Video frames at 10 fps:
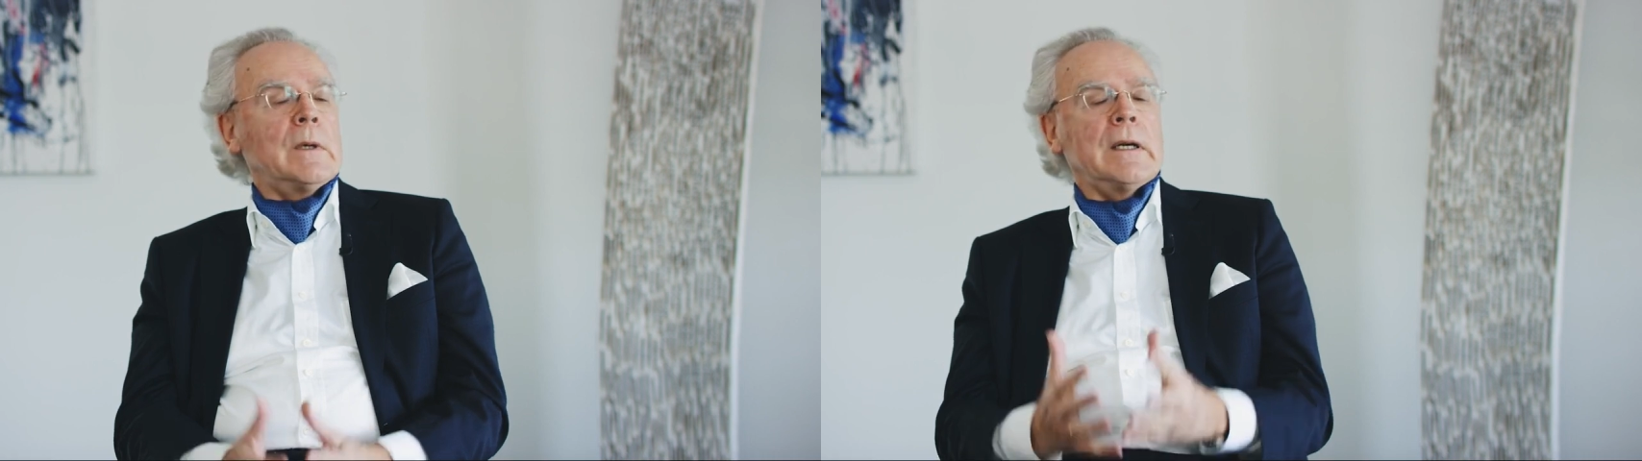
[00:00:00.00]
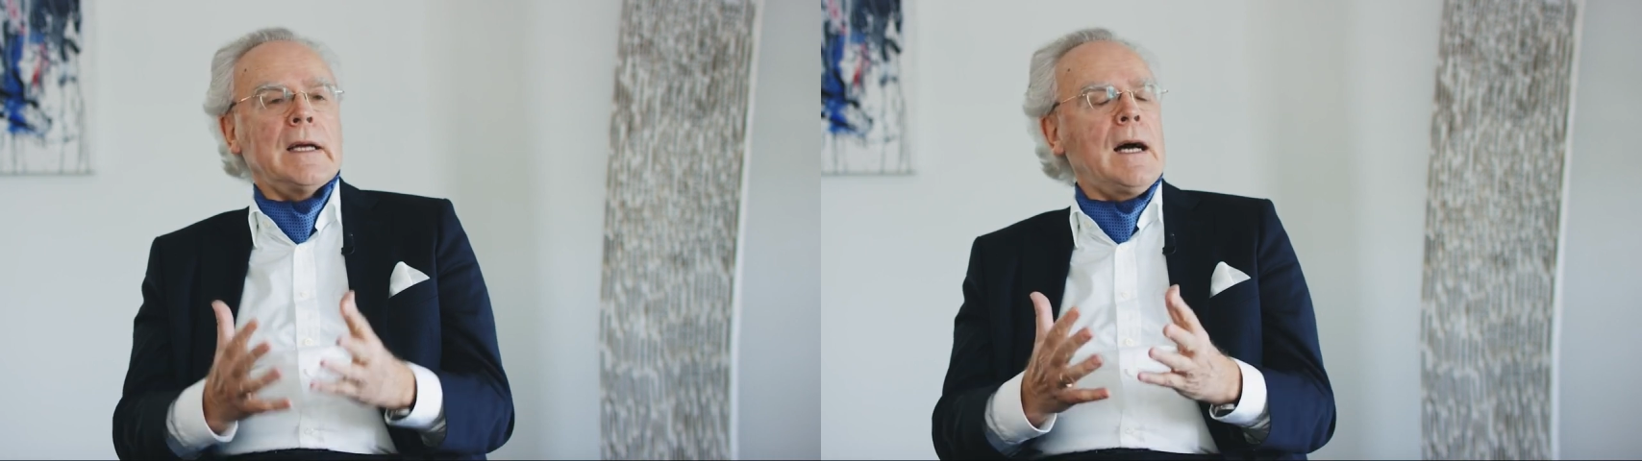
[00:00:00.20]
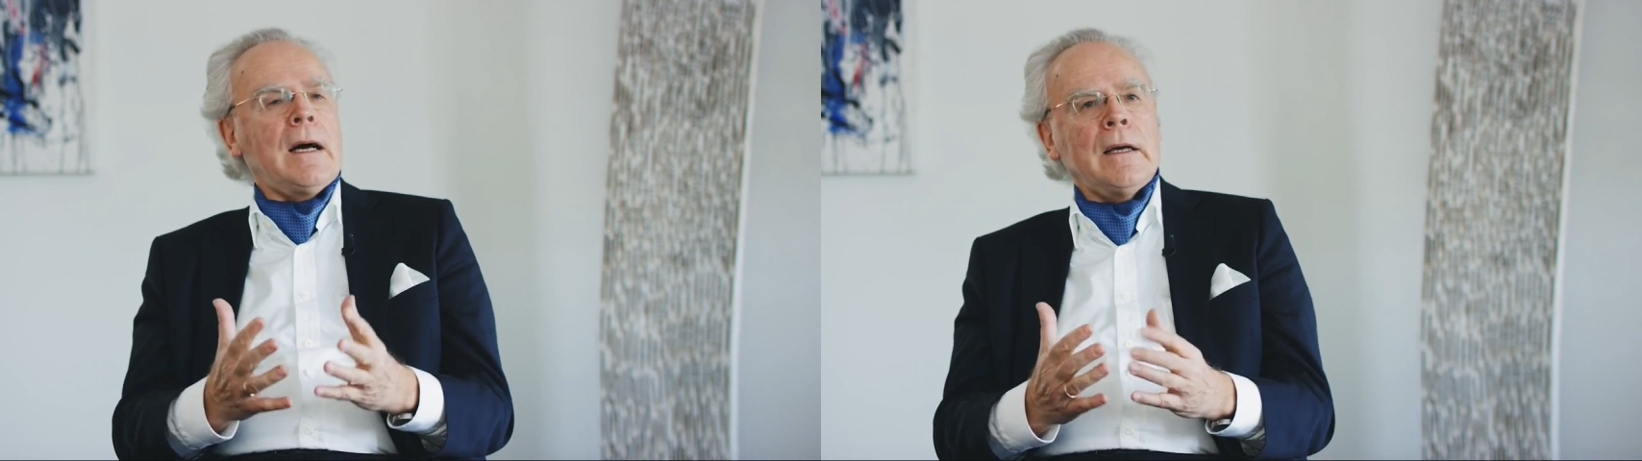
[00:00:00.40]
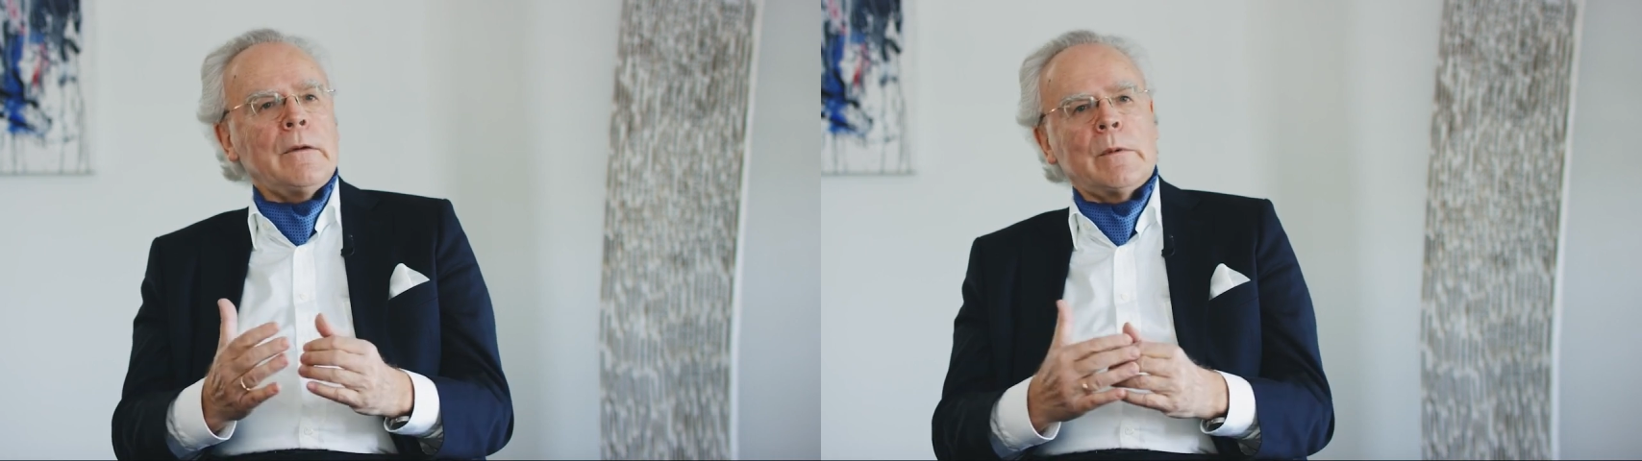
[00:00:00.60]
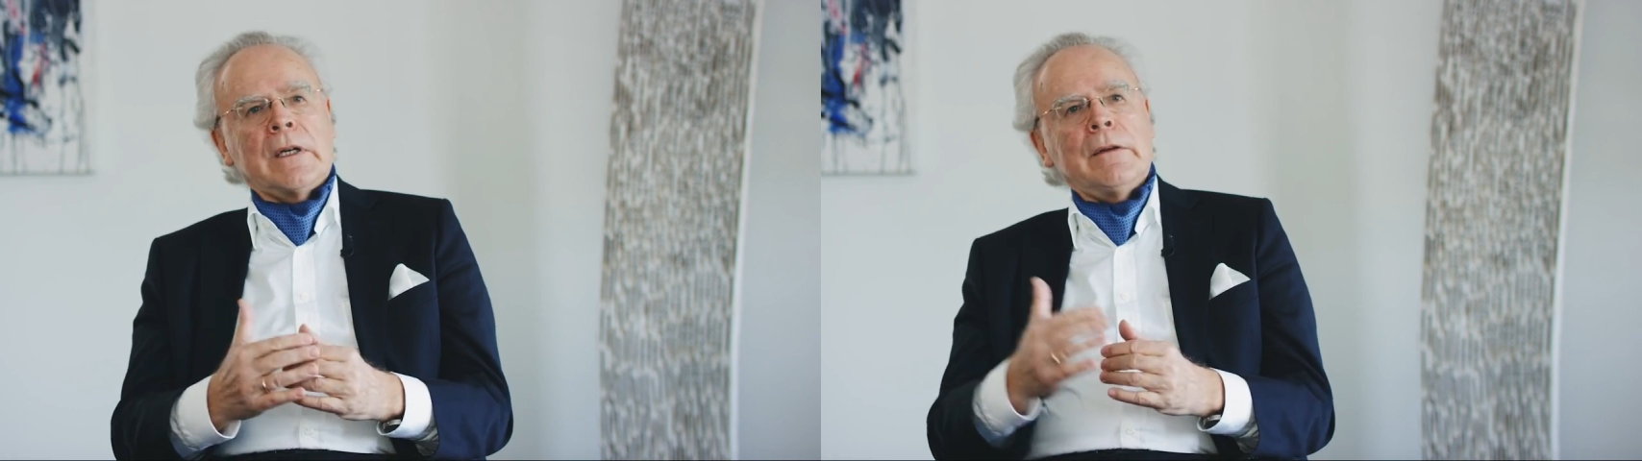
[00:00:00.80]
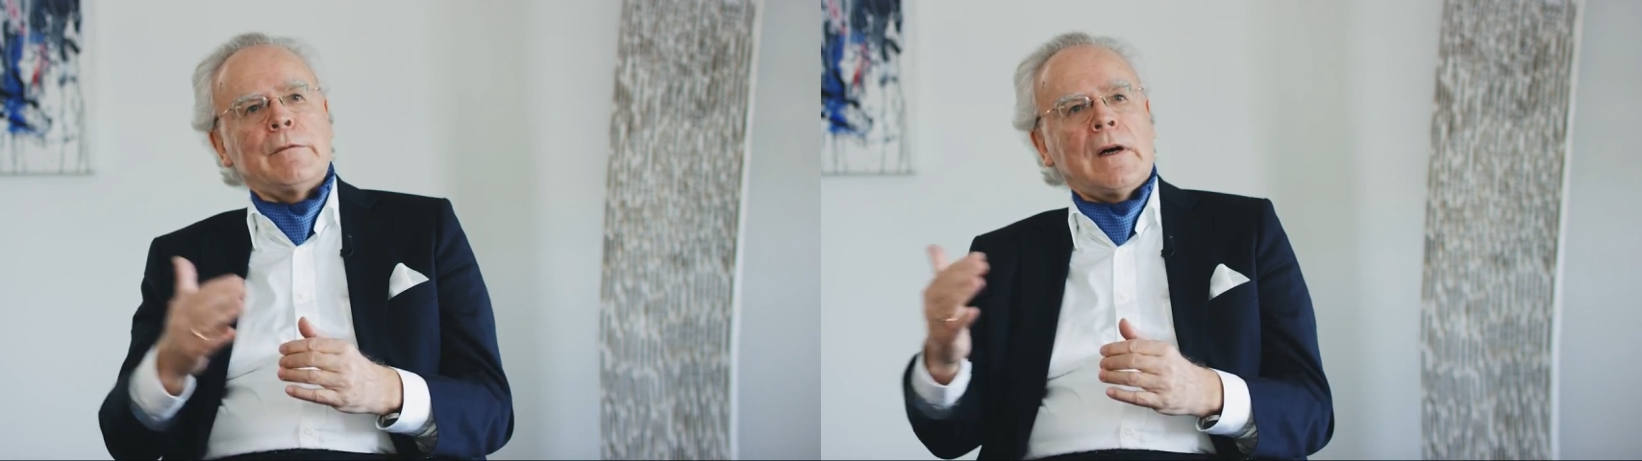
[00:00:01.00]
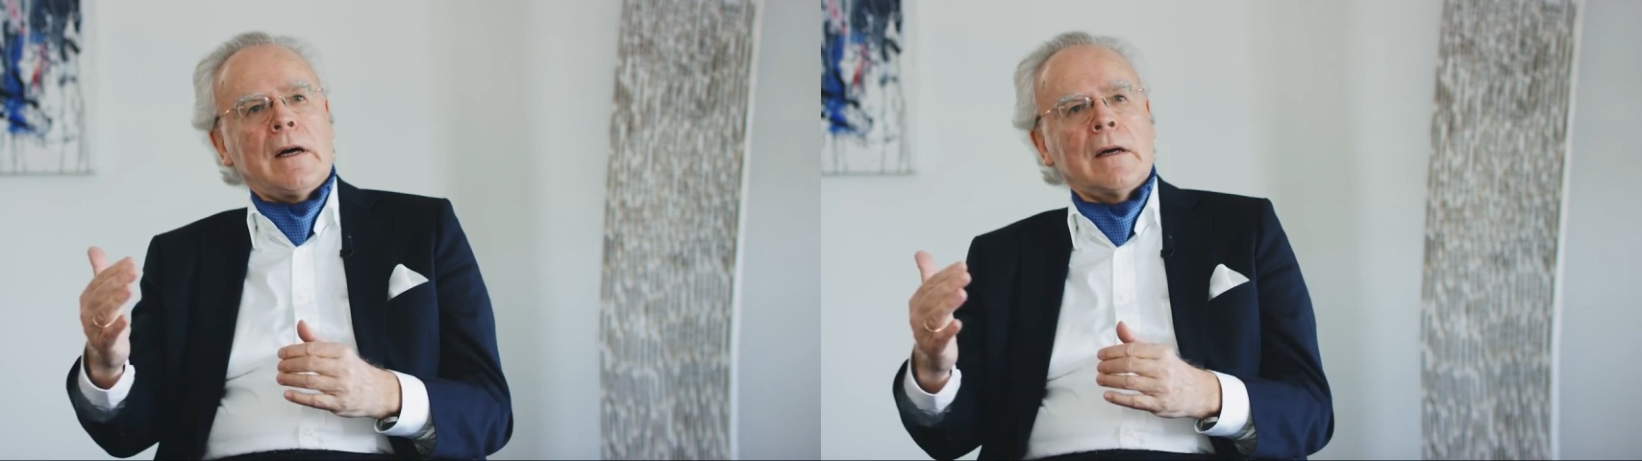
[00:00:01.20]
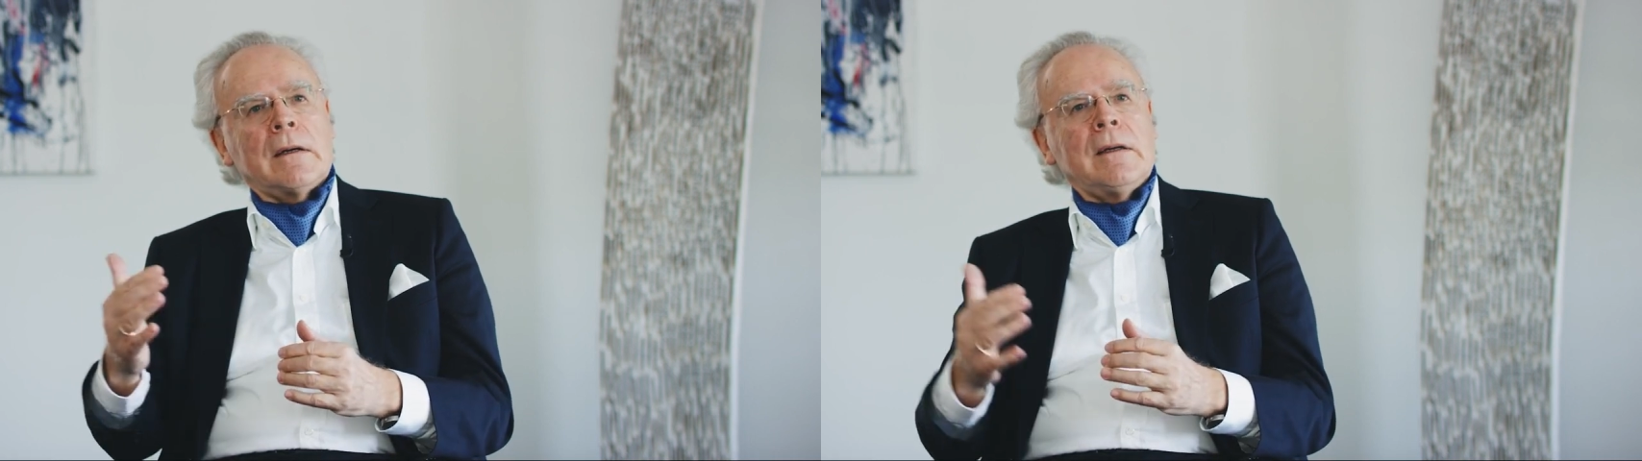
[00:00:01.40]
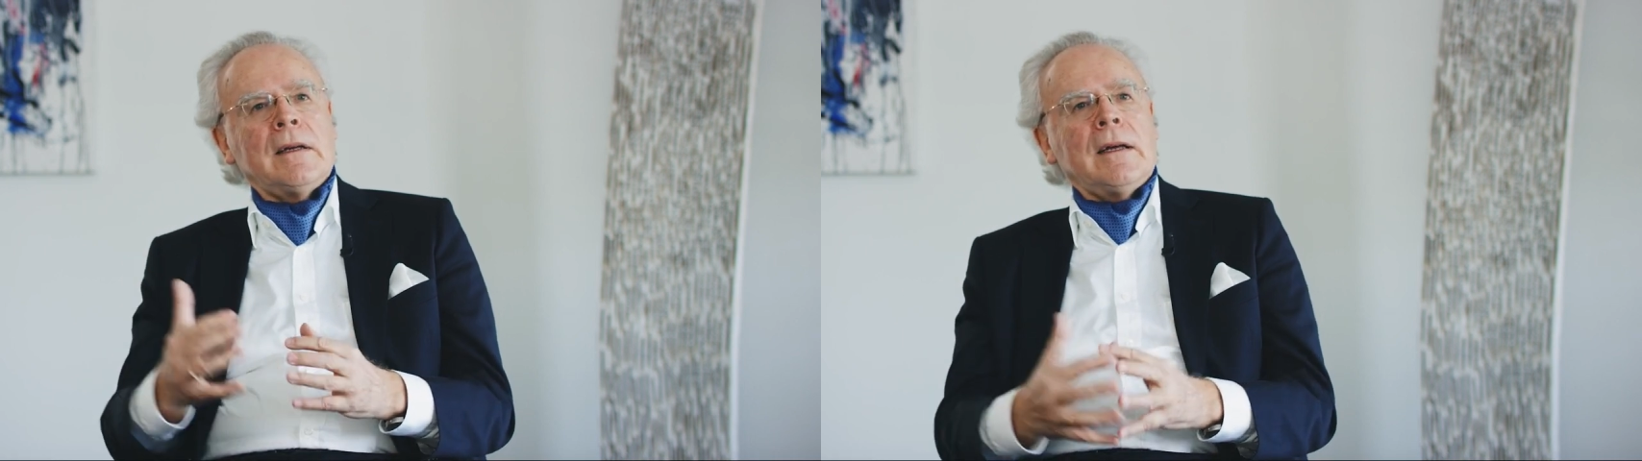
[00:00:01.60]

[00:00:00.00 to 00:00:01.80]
very high, very far.